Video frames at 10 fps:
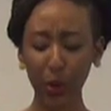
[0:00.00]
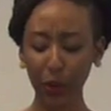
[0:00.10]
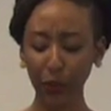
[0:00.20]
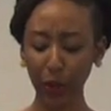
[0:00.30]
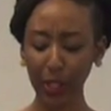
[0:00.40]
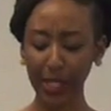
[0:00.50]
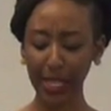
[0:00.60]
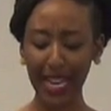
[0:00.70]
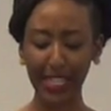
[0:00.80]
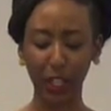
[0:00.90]

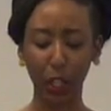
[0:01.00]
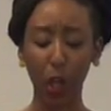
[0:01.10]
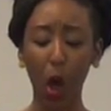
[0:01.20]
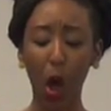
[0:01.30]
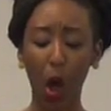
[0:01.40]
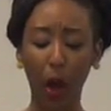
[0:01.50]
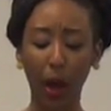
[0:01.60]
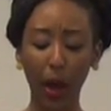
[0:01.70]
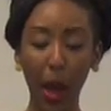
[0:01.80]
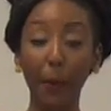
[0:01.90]
universe is long,
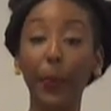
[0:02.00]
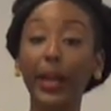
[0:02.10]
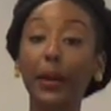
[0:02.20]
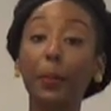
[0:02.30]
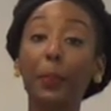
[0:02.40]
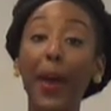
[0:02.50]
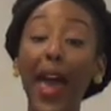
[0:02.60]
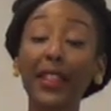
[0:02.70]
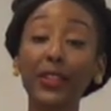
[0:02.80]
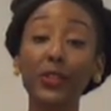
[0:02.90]
but it
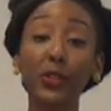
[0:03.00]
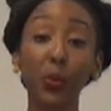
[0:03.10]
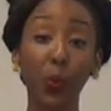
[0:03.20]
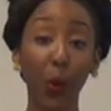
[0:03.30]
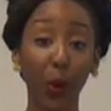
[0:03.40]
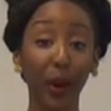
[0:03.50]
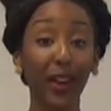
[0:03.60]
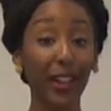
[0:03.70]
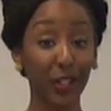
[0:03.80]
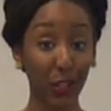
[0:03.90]
bends
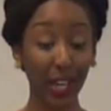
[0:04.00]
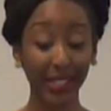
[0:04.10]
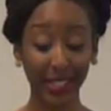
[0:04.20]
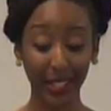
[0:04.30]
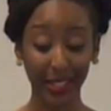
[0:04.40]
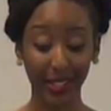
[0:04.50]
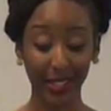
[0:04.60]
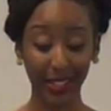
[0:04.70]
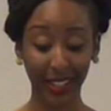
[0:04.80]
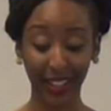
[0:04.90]
toward
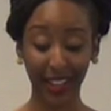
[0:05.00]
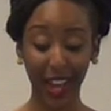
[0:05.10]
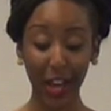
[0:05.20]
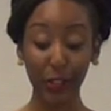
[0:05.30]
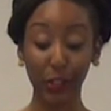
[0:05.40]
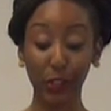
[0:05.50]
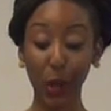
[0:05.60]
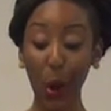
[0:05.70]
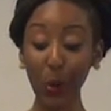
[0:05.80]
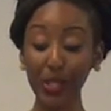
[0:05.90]
justice.
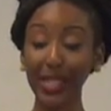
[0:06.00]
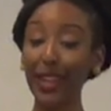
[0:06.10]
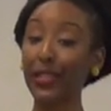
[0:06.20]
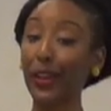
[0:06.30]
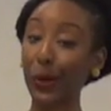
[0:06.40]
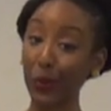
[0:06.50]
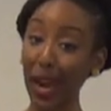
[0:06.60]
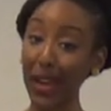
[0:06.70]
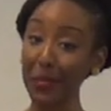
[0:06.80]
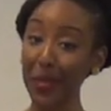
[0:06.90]
So said the
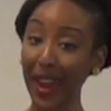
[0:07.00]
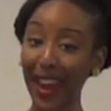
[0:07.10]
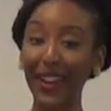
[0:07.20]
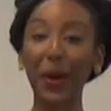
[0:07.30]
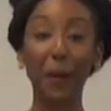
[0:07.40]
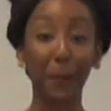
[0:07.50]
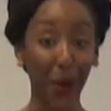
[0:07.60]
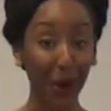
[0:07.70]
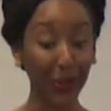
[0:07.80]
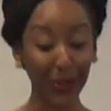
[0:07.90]
great man,
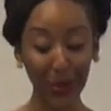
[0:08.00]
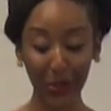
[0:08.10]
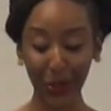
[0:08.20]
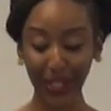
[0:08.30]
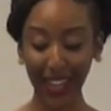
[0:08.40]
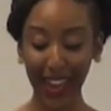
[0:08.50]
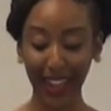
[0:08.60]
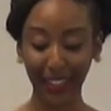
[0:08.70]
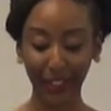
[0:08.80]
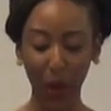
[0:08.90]
Martin Luther
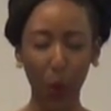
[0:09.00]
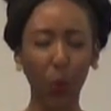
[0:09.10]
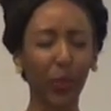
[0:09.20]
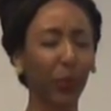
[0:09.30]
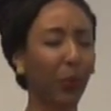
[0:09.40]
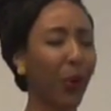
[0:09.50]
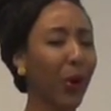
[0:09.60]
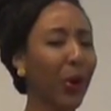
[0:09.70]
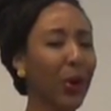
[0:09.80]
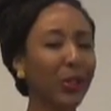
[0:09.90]
King, with
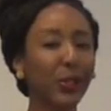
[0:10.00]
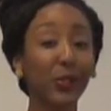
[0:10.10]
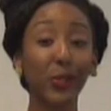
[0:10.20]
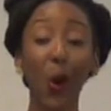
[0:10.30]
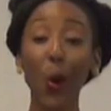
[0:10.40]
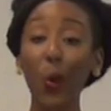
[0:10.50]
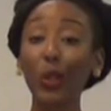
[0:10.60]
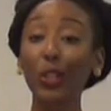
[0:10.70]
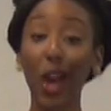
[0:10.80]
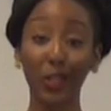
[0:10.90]
words
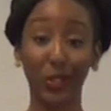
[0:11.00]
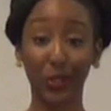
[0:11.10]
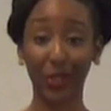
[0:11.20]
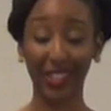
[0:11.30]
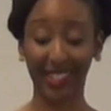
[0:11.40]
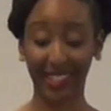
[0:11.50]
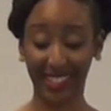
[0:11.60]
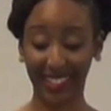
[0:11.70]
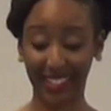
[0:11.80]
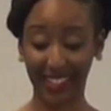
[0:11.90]
so
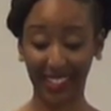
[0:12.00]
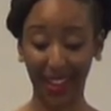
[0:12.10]
lustrous.